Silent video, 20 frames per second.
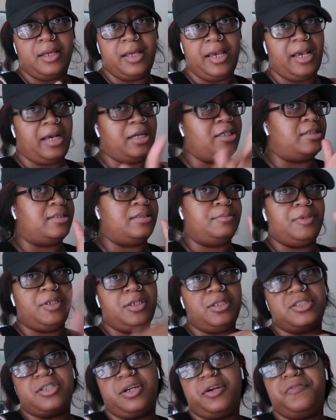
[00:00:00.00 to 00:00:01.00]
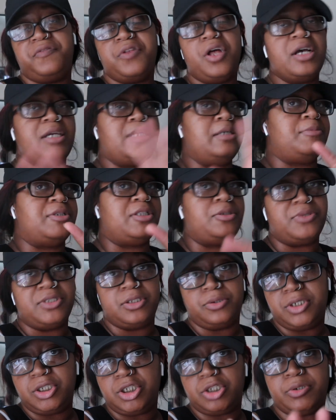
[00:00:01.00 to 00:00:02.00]
Like, I just immediately started vlogging, but there was
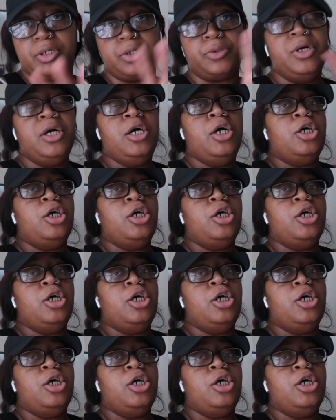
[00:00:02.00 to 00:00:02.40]
no intro.